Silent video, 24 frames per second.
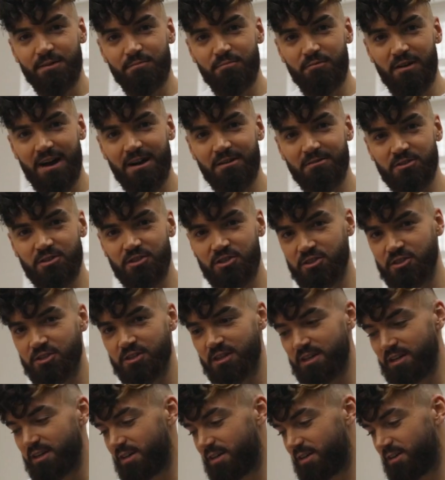brown
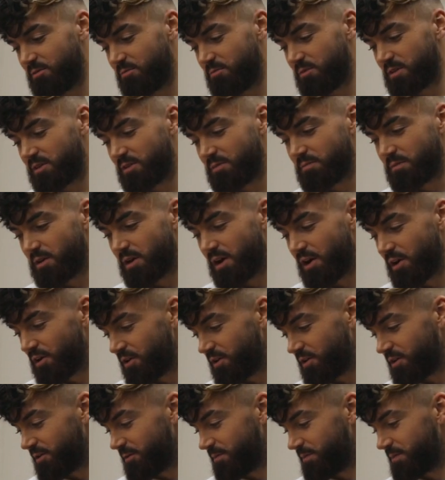sugar with some
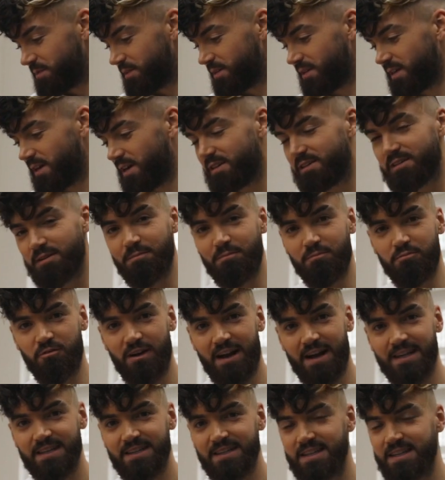herbs, some
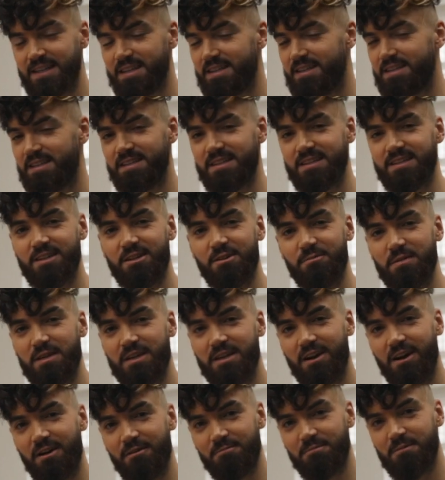brandy. This is gonna
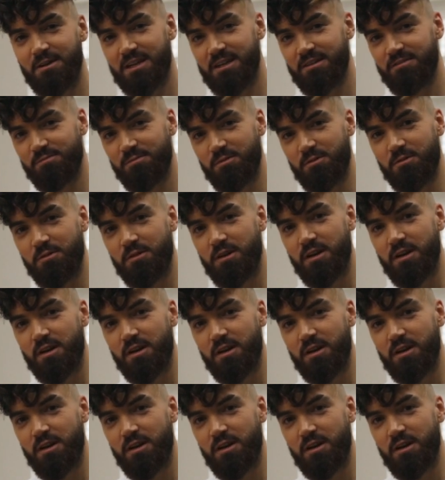be unbelievable.